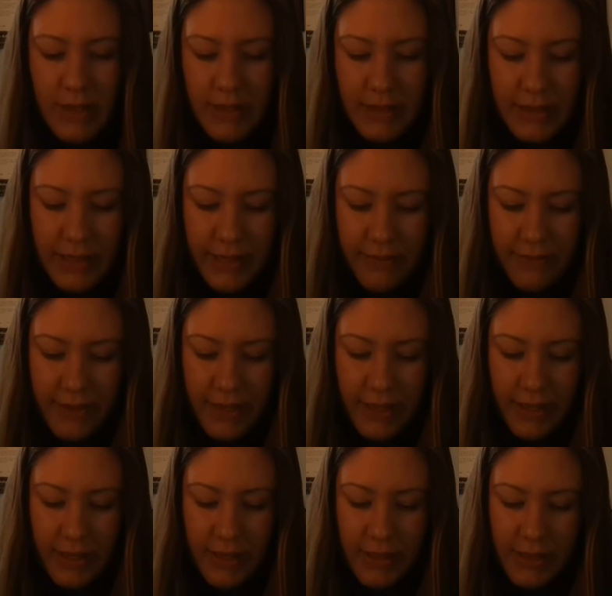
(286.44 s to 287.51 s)

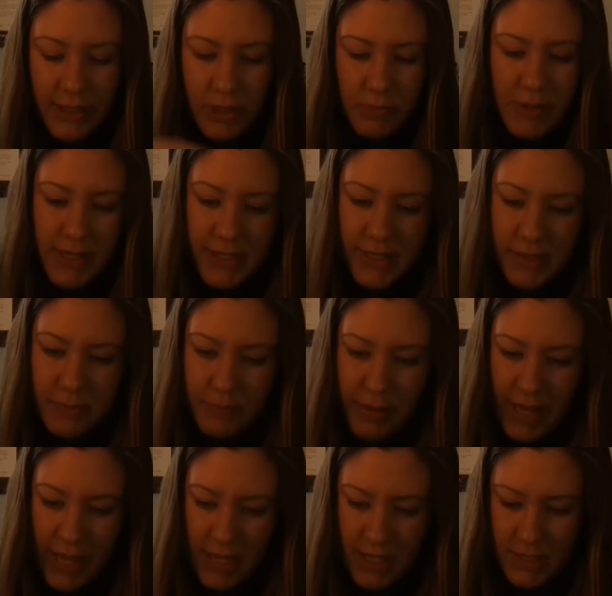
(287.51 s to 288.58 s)
leaving a little bit of
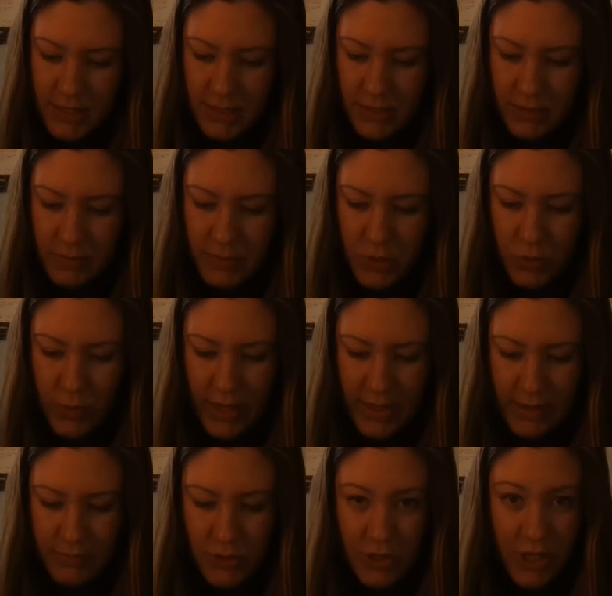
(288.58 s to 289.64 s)
space between
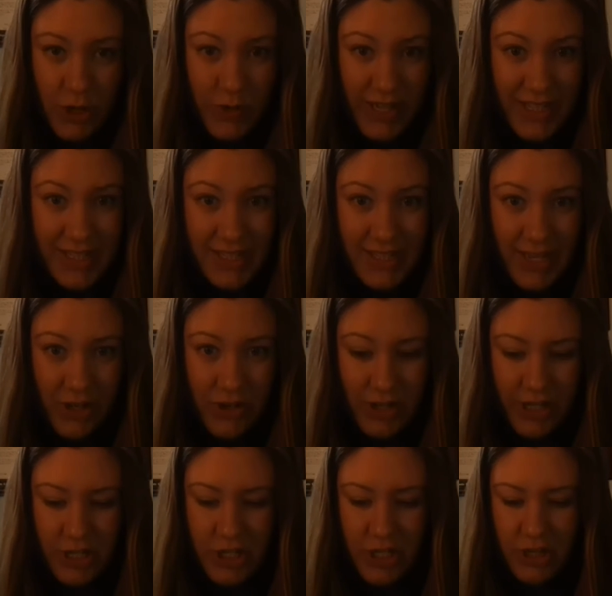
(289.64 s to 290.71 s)
them so they don't get stuck on
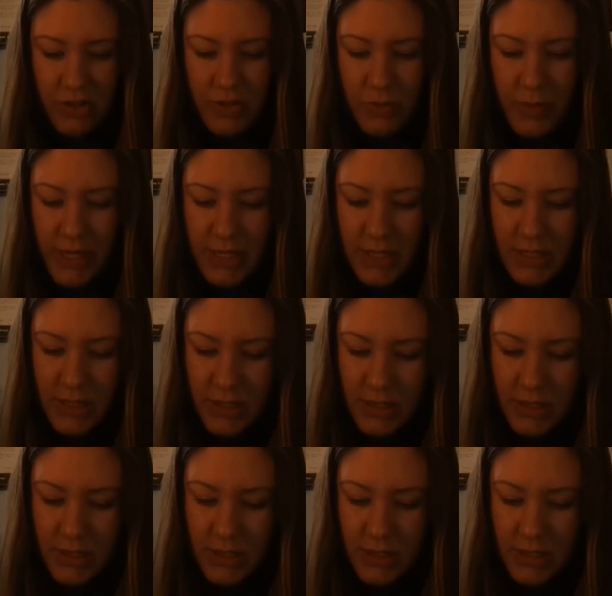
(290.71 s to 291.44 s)
each other in the wind.